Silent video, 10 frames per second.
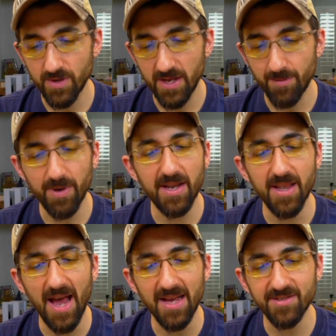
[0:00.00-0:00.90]
But at
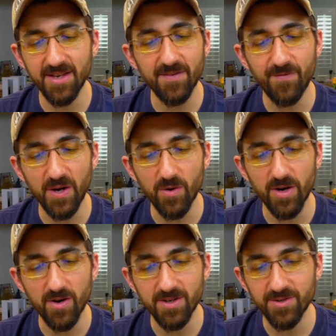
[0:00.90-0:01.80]
last,
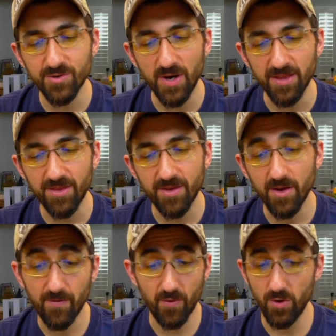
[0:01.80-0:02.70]
inferior in strength,
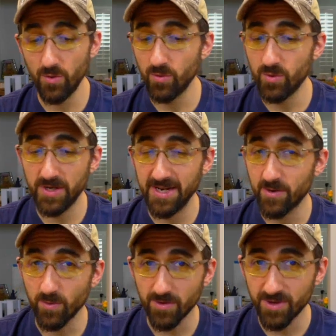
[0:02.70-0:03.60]
for who could
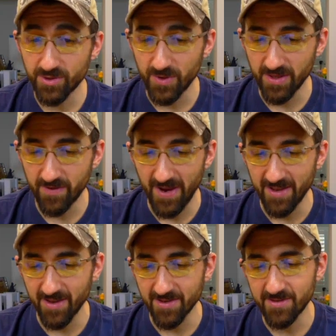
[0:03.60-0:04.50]
equal the strength of
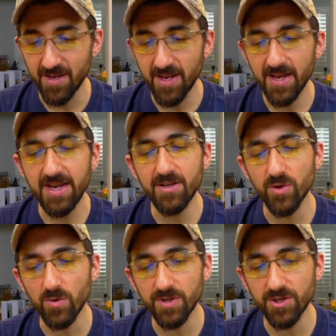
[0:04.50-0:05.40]
Atlas, he
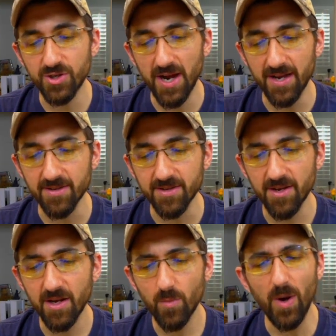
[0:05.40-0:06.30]
told the giant,
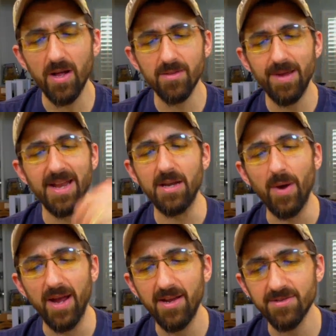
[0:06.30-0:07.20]
Well,
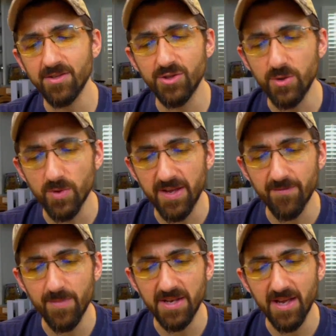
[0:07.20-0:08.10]
anyway, since you will give
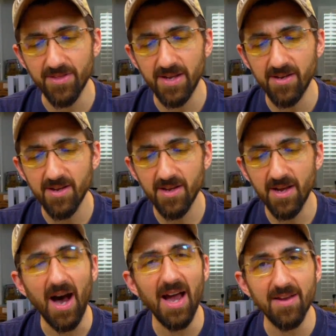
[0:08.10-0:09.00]
me nothing,
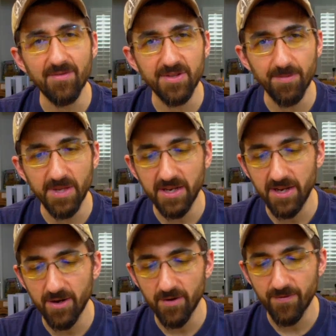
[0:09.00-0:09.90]
I have something
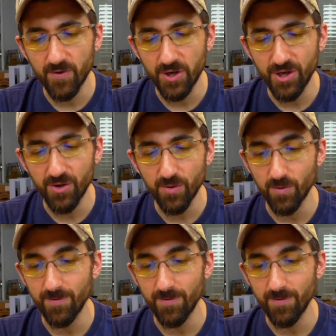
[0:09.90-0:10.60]
here for you.